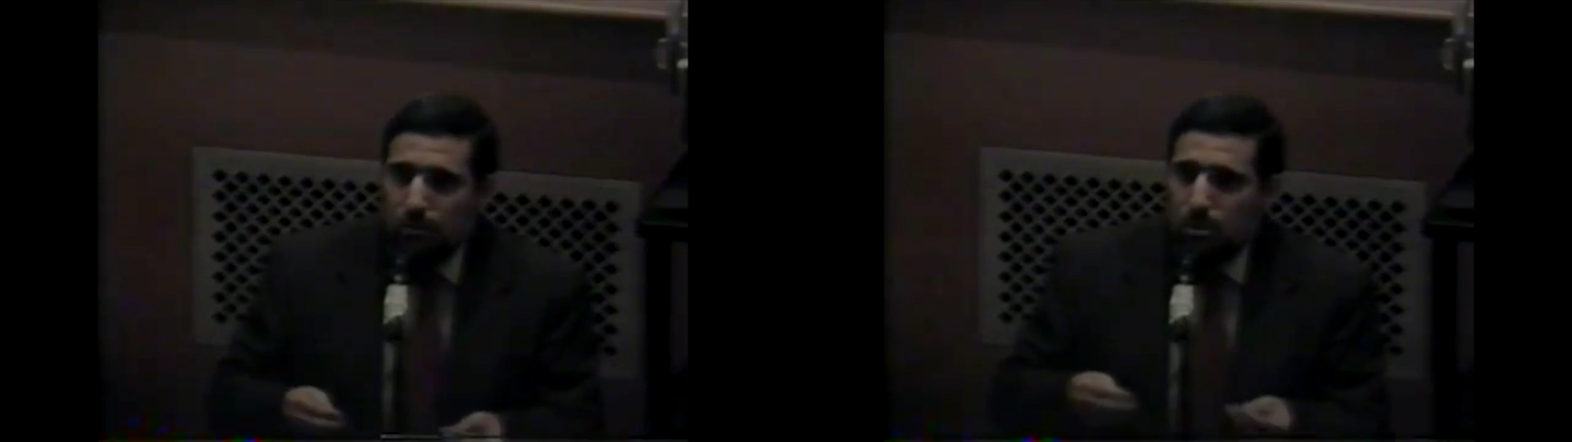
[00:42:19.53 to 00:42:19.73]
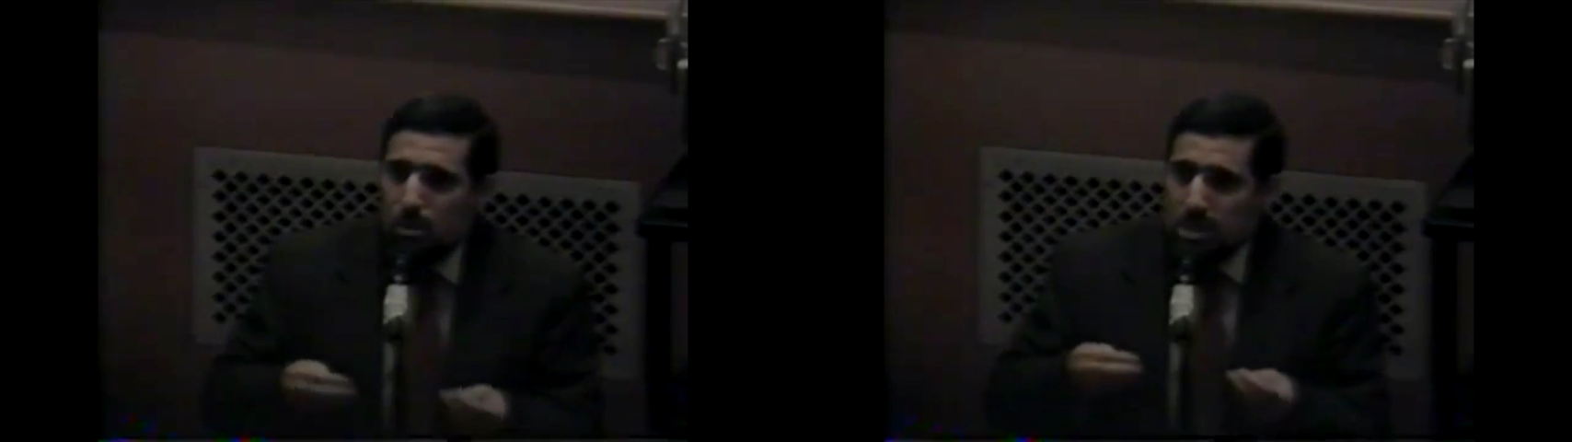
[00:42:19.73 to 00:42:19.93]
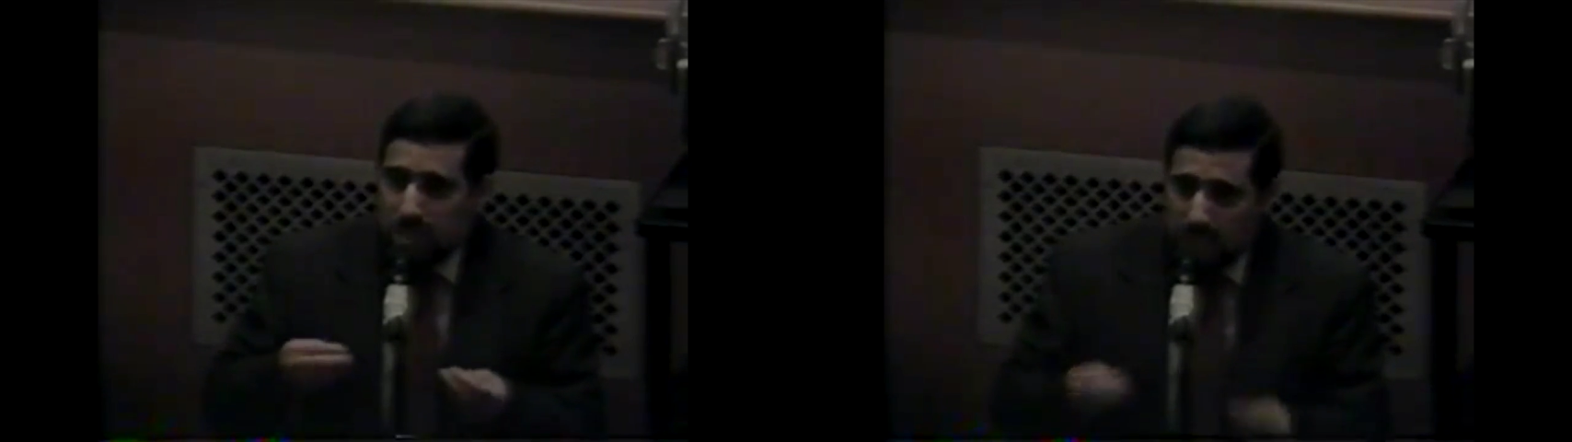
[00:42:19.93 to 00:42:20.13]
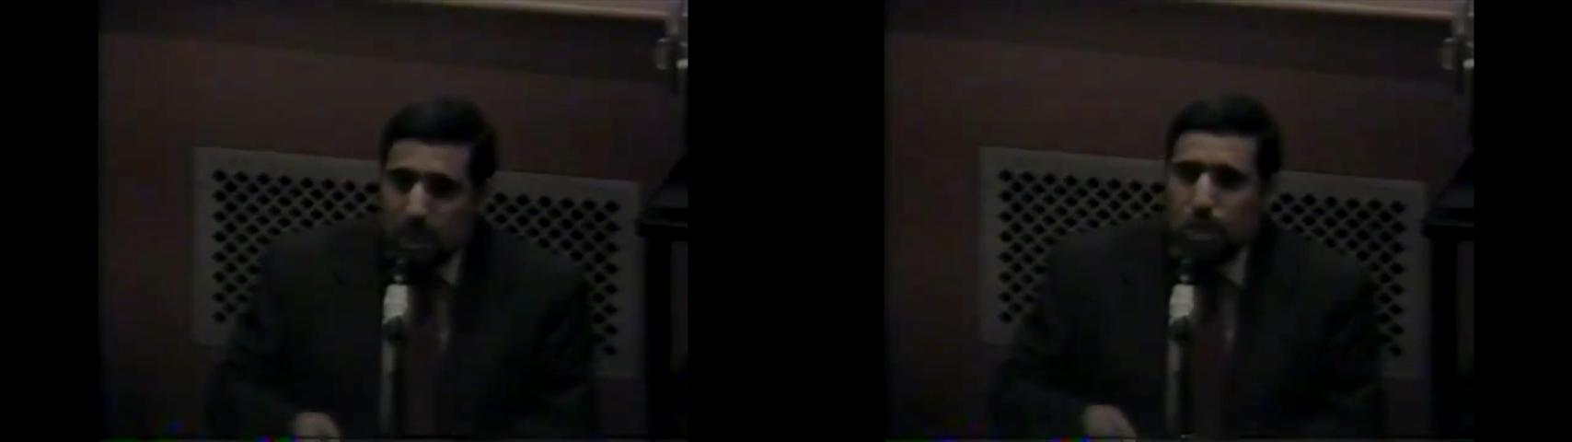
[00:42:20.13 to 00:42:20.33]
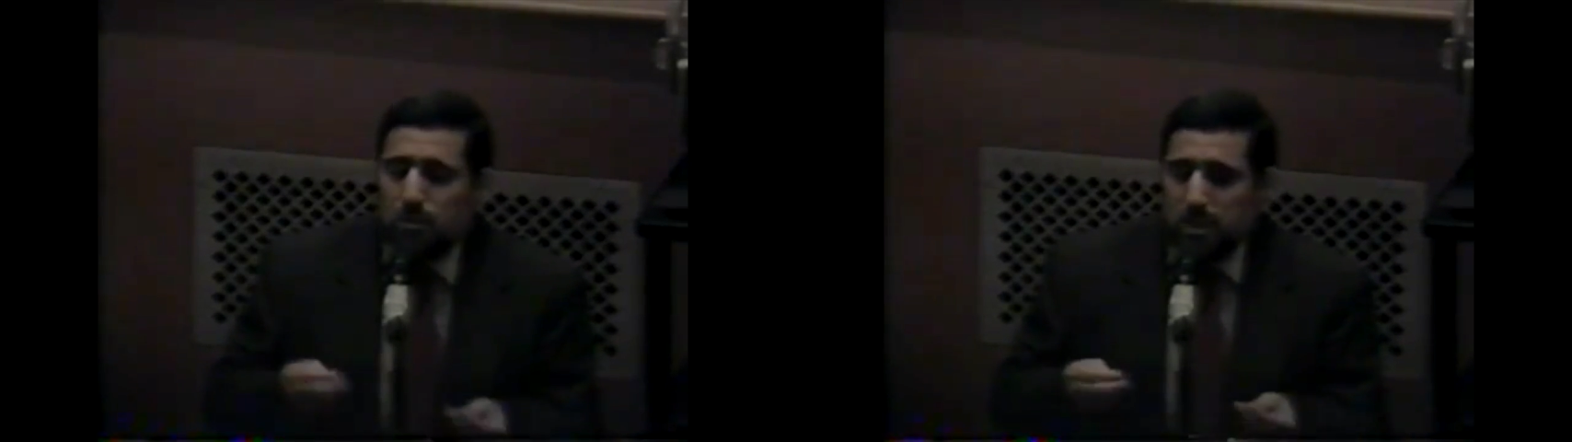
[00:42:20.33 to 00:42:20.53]
for
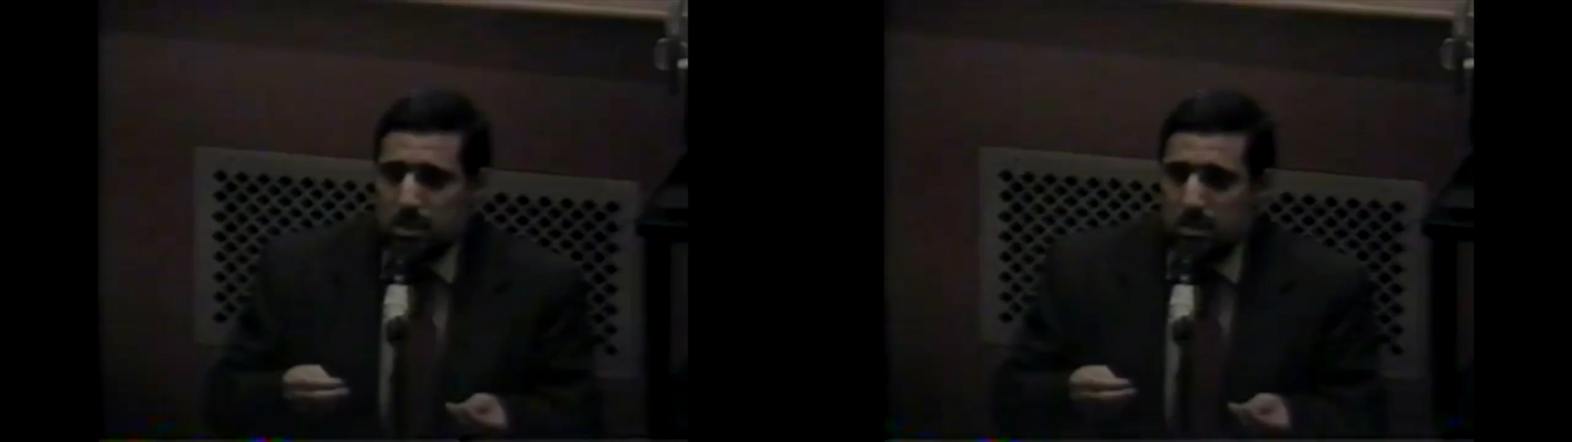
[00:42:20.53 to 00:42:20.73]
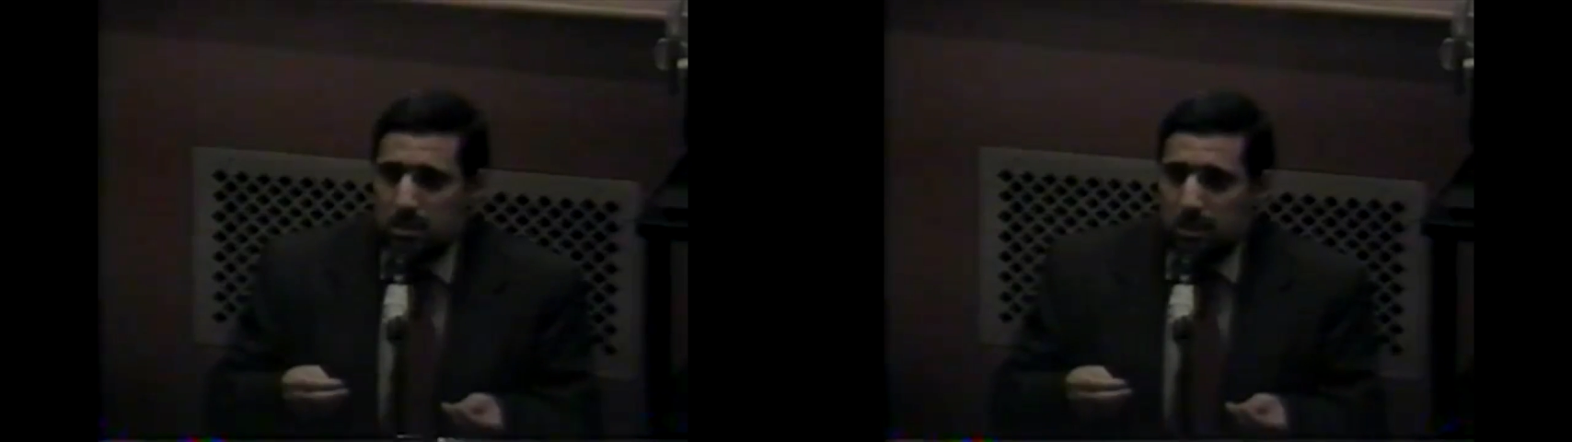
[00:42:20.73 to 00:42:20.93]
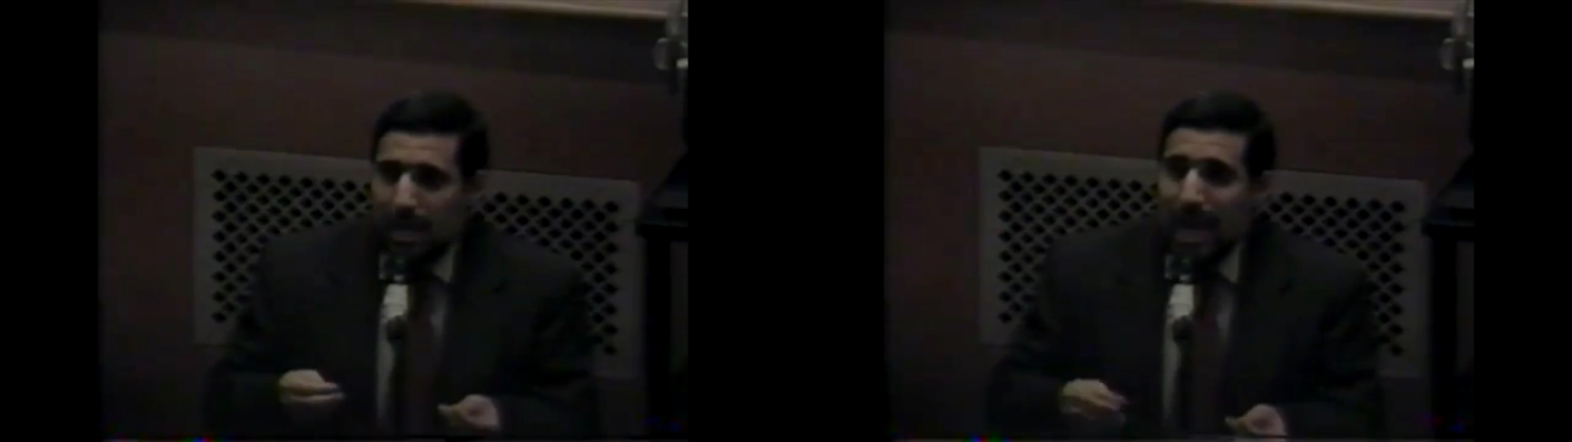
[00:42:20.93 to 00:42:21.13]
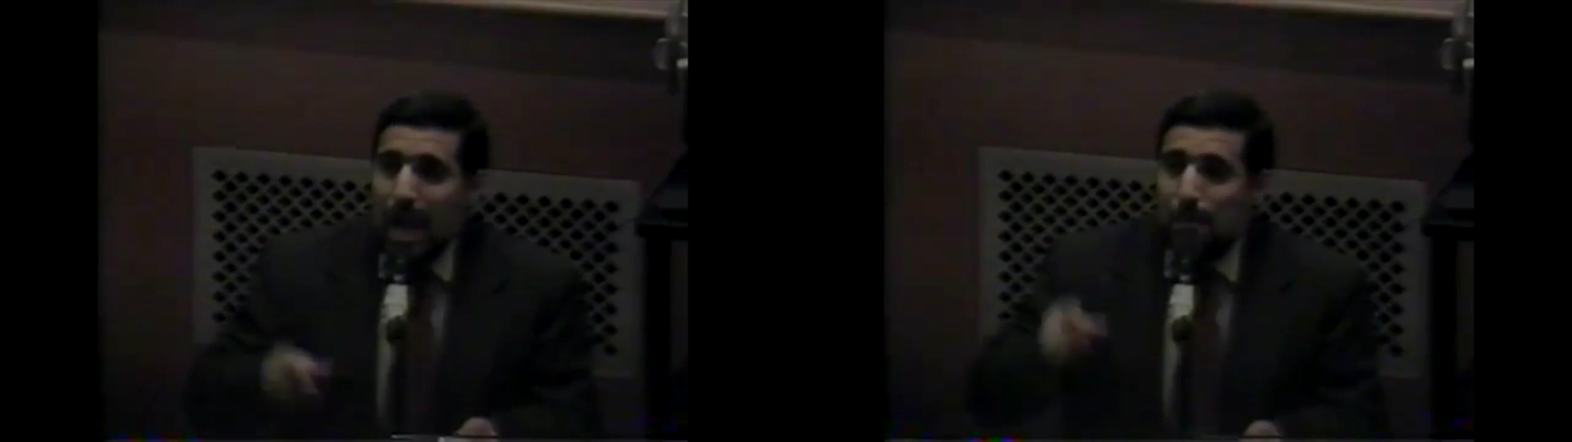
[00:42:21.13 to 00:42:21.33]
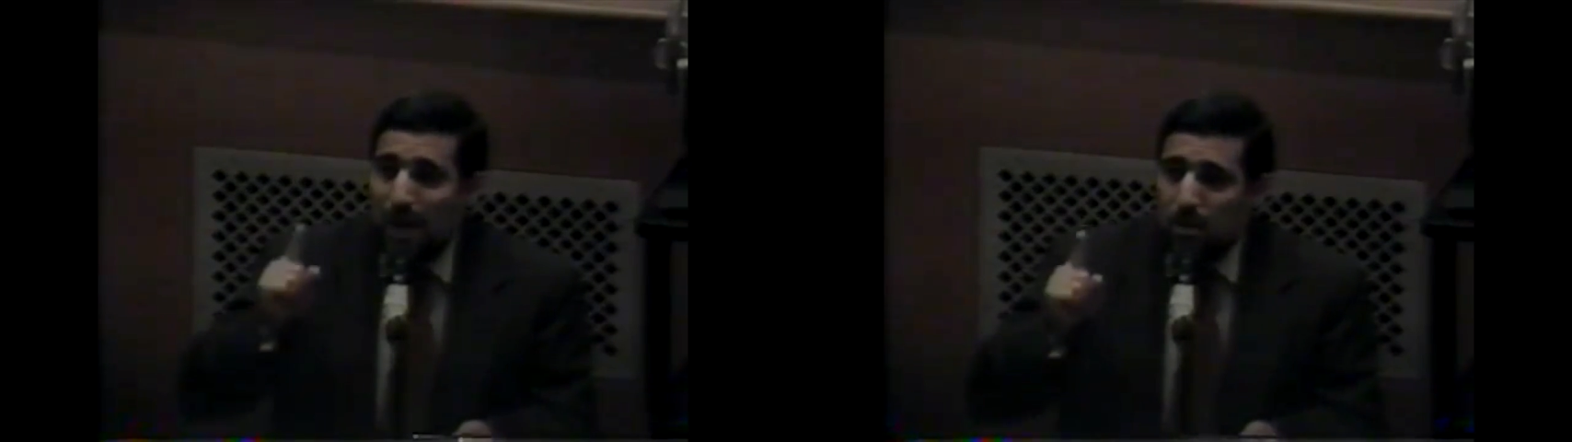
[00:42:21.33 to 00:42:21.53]
centuries
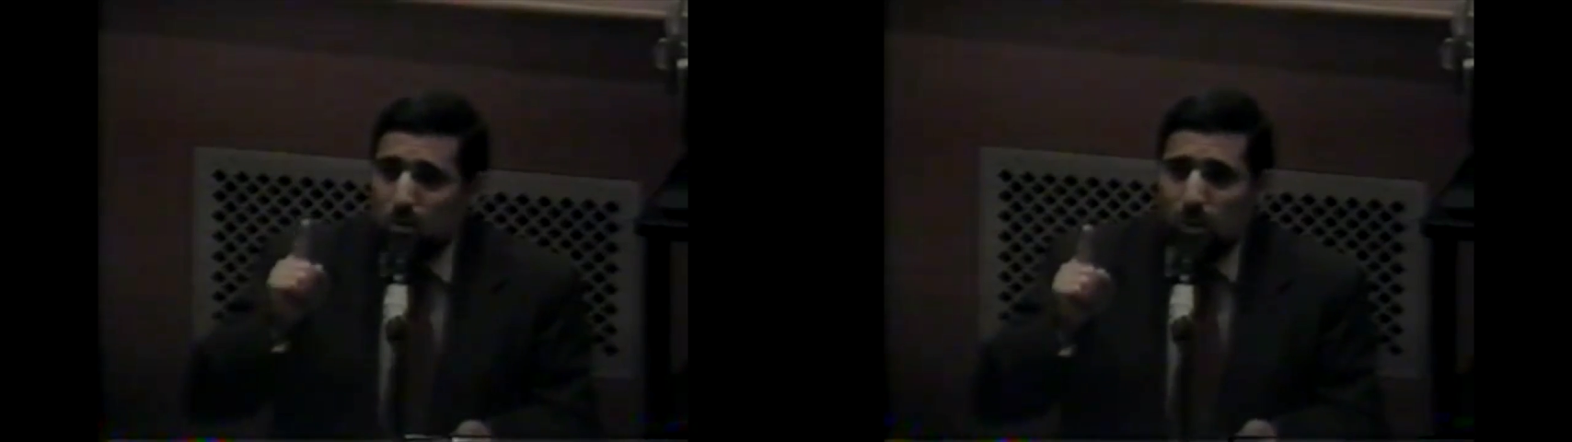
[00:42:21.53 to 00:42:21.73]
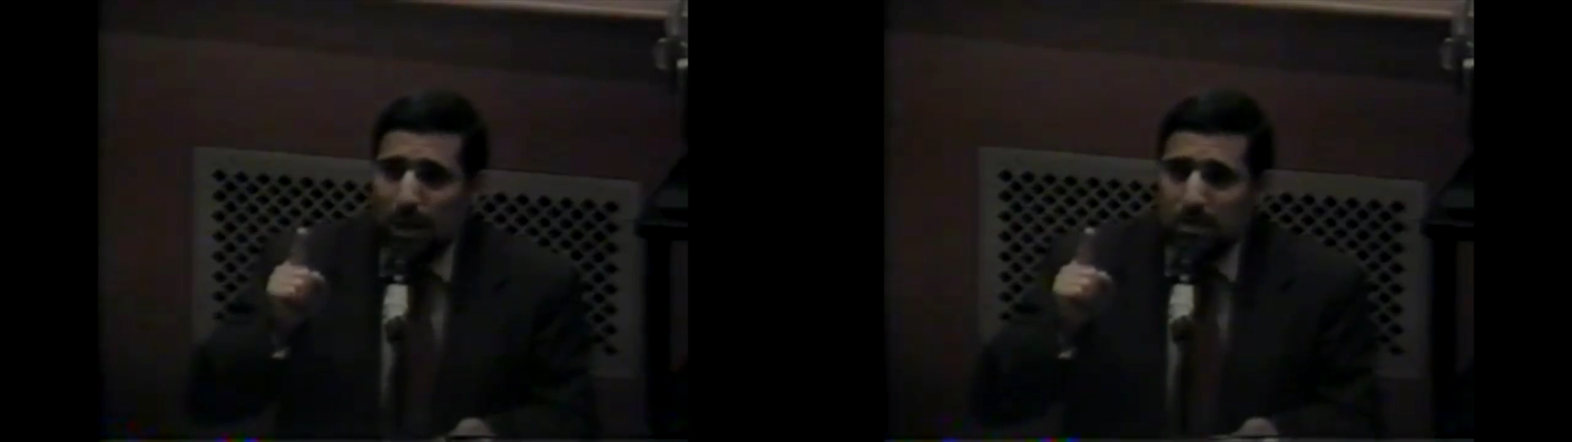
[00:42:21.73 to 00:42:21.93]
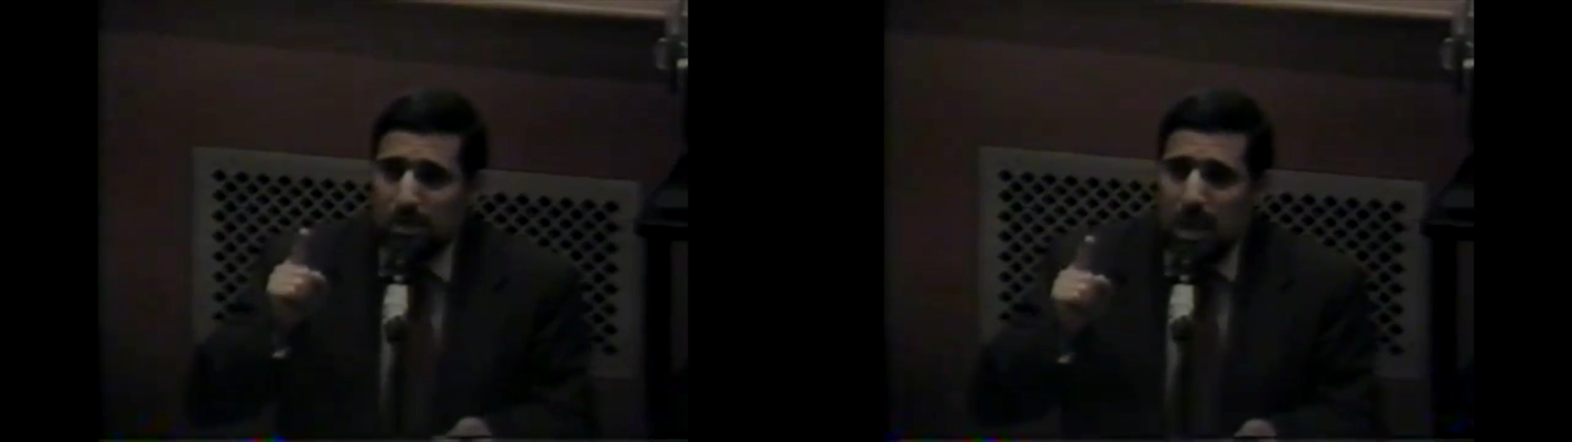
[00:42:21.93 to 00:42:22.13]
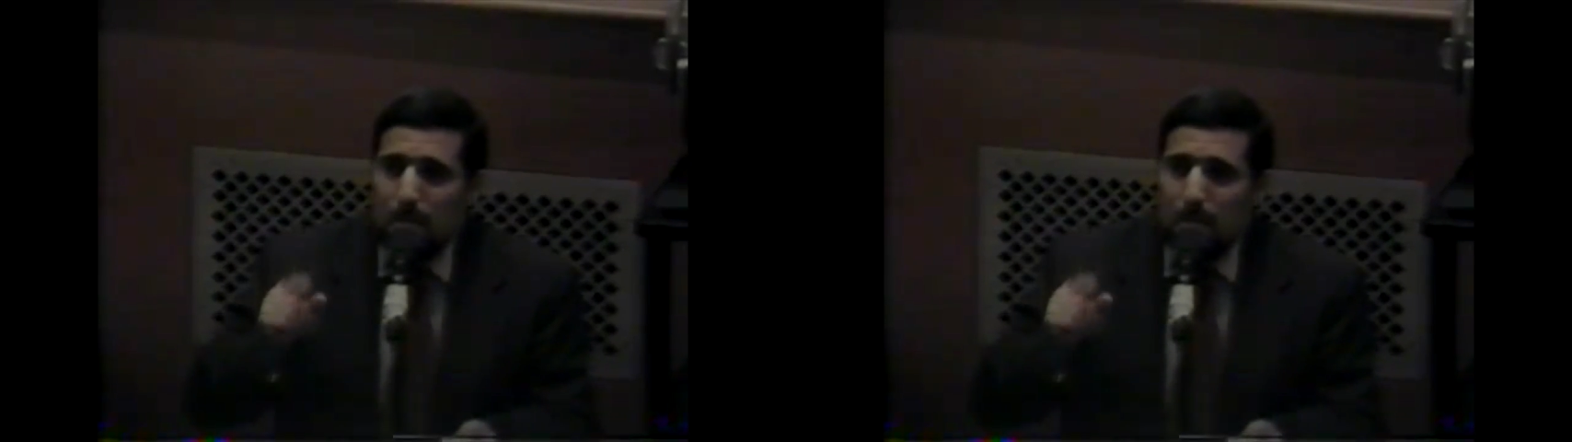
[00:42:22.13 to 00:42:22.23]
about what?